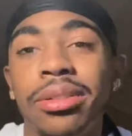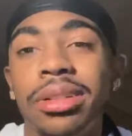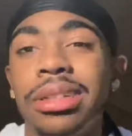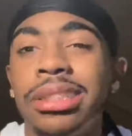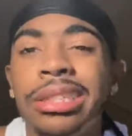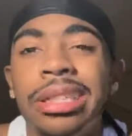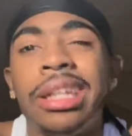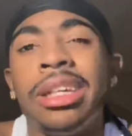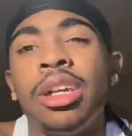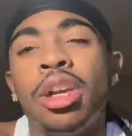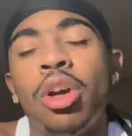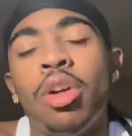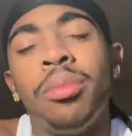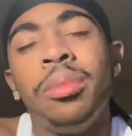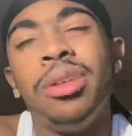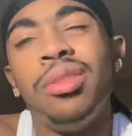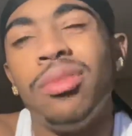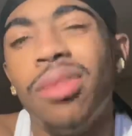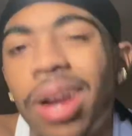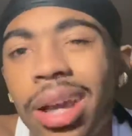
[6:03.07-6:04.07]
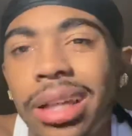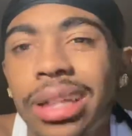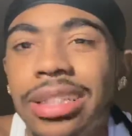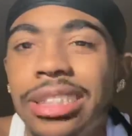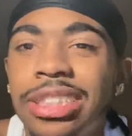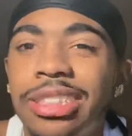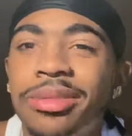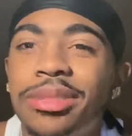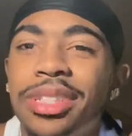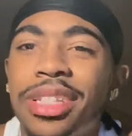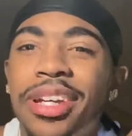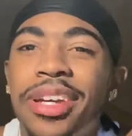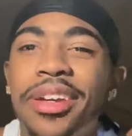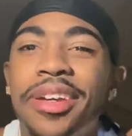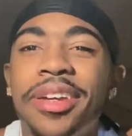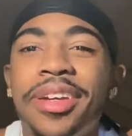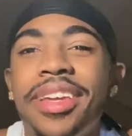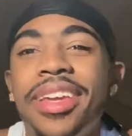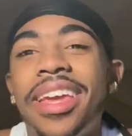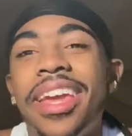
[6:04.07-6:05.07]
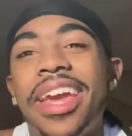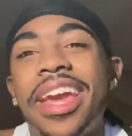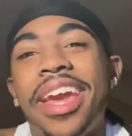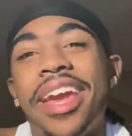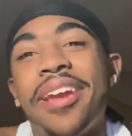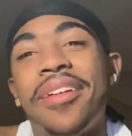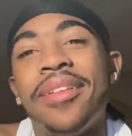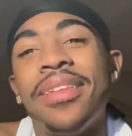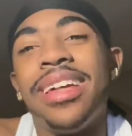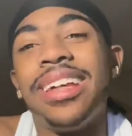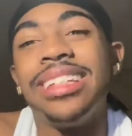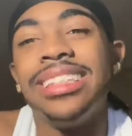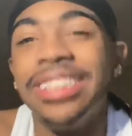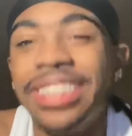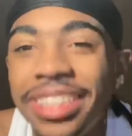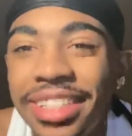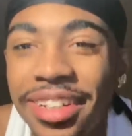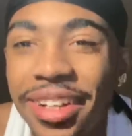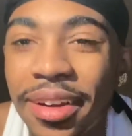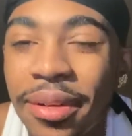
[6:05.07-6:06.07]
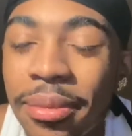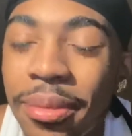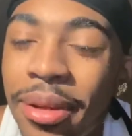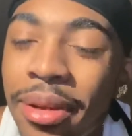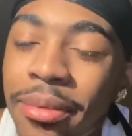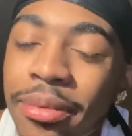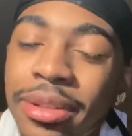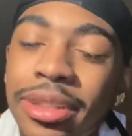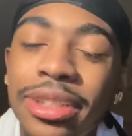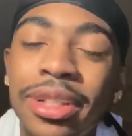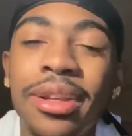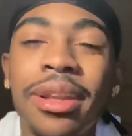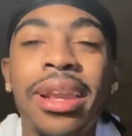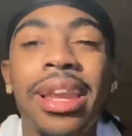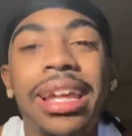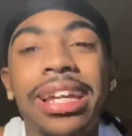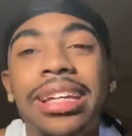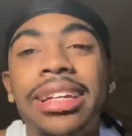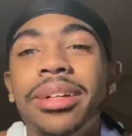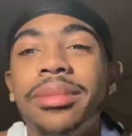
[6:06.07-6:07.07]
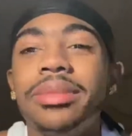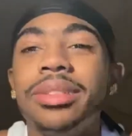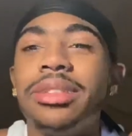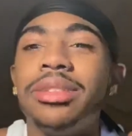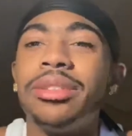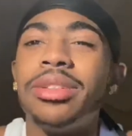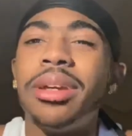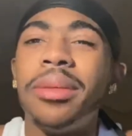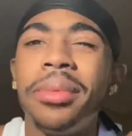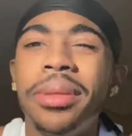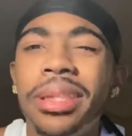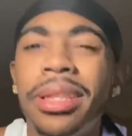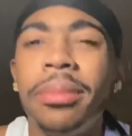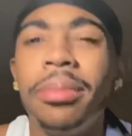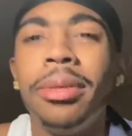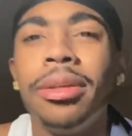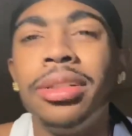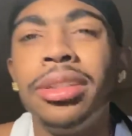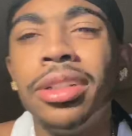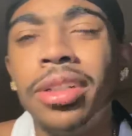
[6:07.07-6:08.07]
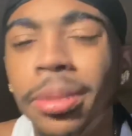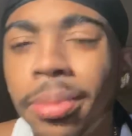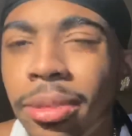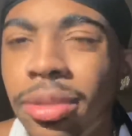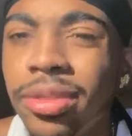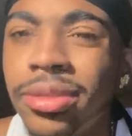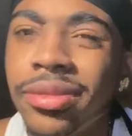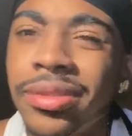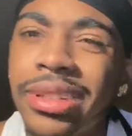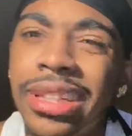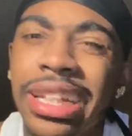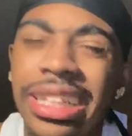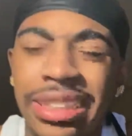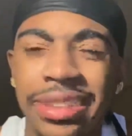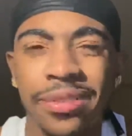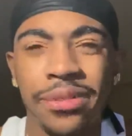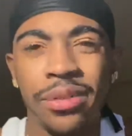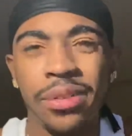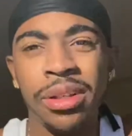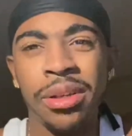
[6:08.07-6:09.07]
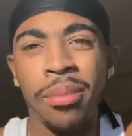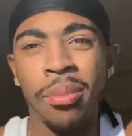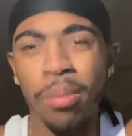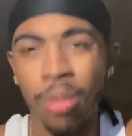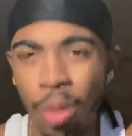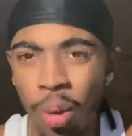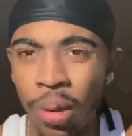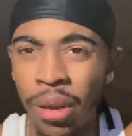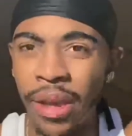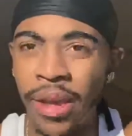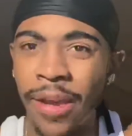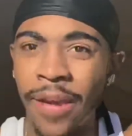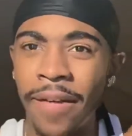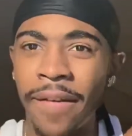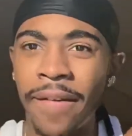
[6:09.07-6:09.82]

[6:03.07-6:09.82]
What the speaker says: That's how y'all be rocking sometimes. I ain't gonna lie to y'all. But I want y'all to like, comment, subscribe, hit that bell. Turn on post notifications for your boy.